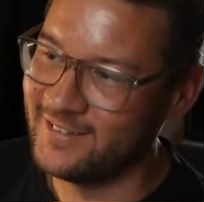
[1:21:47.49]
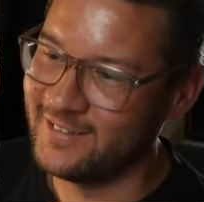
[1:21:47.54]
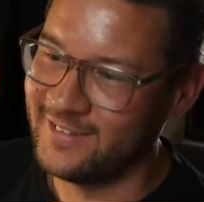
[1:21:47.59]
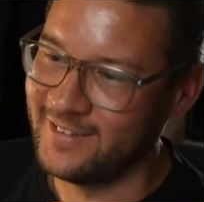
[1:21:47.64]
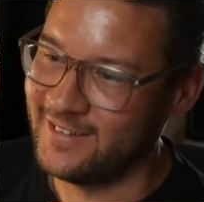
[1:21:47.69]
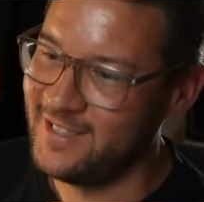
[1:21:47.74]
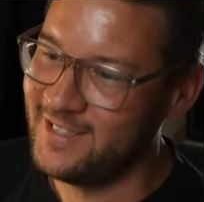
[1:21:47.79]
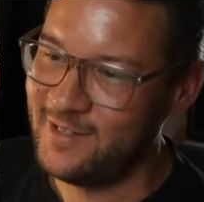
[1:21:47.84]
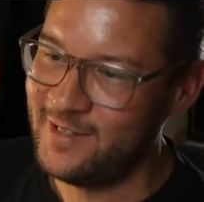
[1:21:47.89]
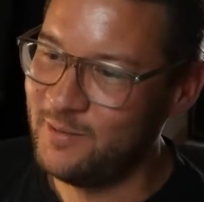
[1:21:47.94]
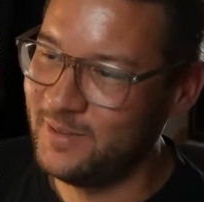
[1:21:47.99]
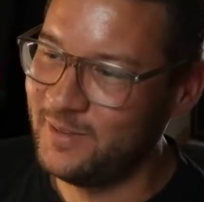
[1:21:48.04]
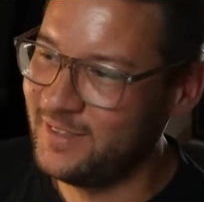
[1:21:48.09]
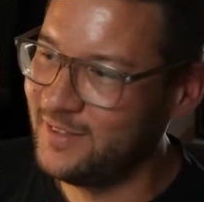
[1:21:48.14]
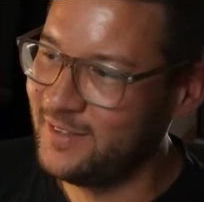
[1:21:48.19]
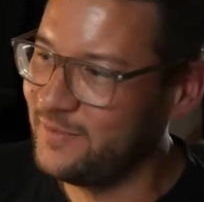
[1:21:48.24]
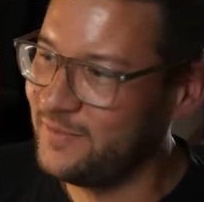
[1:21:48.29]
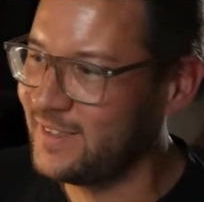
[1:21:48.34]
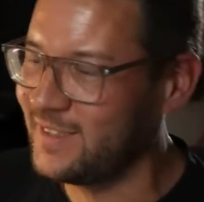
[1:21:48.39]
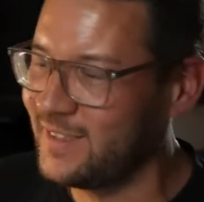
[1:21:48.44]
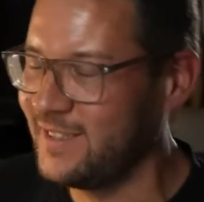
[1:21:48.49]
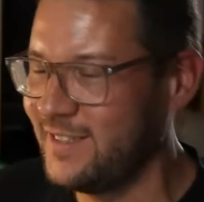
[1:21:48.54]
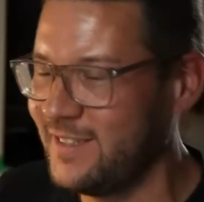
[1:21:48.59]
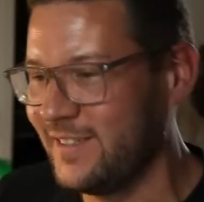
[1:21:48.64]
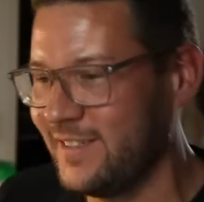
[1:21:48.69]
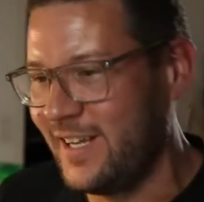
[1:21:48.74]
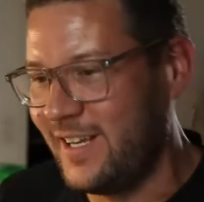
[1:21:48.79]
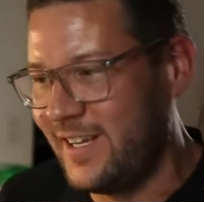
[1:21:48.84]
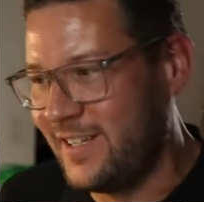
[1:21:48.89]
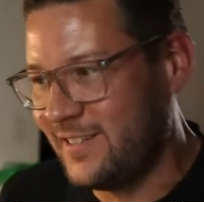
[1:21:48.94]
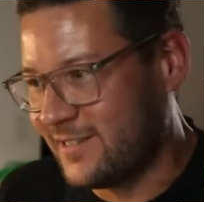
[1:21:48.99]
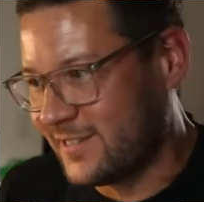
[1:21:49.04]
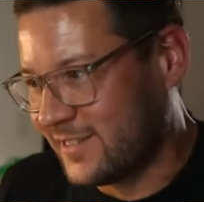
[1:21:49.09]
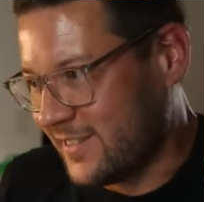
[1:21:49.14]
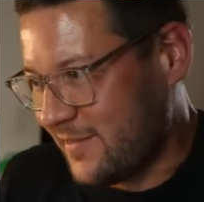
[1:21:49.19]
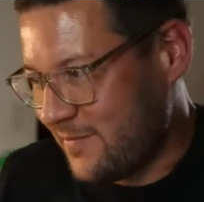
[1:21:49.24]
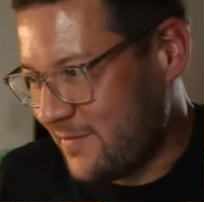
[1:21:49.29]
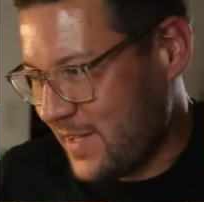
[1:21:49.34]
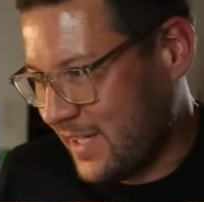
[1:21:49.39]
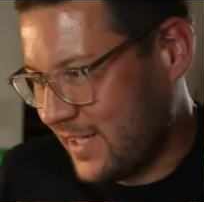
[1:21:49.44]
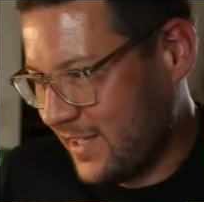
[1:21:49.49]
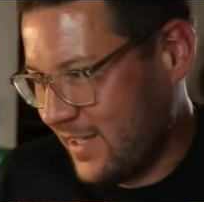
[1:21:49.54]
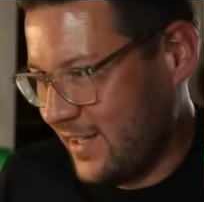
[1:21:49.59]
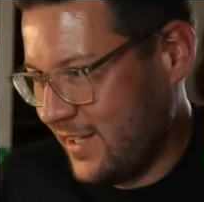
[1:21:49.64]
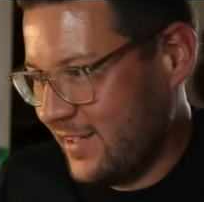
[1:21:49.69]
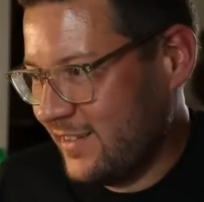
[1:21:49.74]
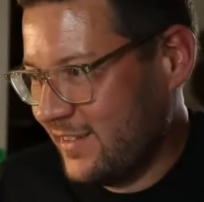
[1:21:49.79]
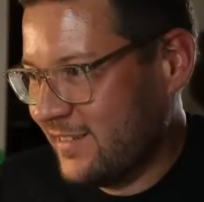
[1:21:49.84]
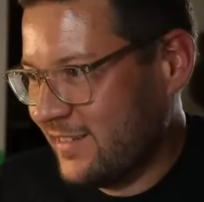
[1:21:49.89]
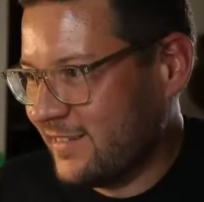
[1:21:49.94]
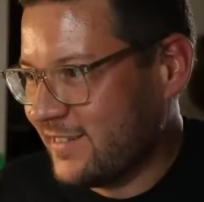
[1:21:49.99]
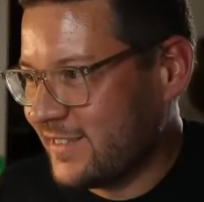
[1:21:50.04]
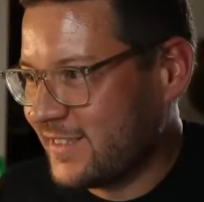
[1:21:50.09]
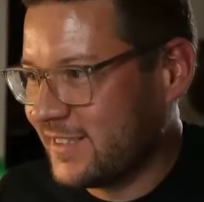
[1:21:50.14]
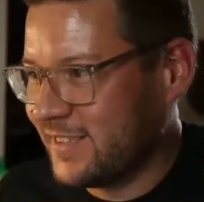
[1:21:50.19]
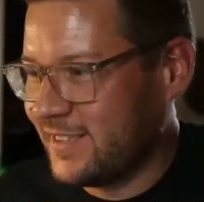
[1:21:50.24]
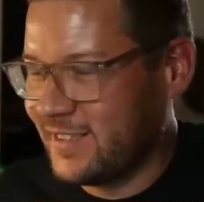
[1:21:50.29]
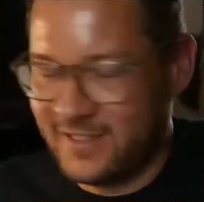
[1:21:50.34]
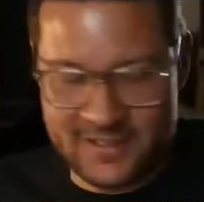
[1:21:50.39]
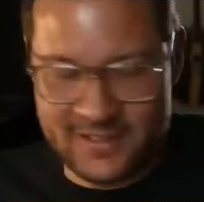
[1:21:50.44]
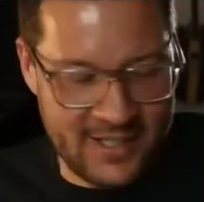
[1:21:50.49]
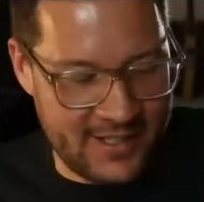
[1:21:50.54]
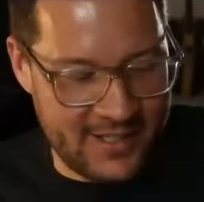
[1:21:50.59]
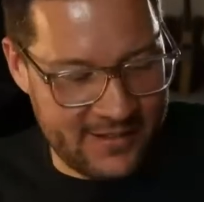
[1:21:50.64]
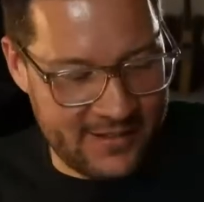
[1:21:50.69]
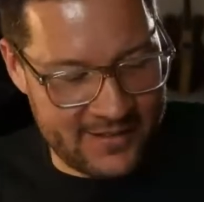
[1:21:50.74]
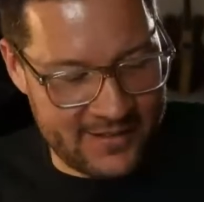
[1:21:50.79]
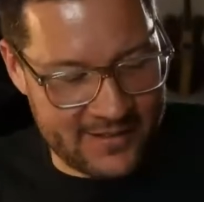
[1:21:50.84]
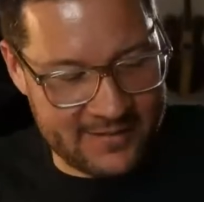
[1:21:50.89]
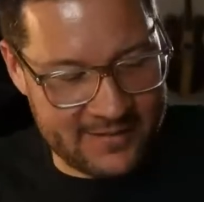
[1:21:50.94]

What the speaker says: I said, "What the fuck? Are you an alien or something? What's going on?" I think.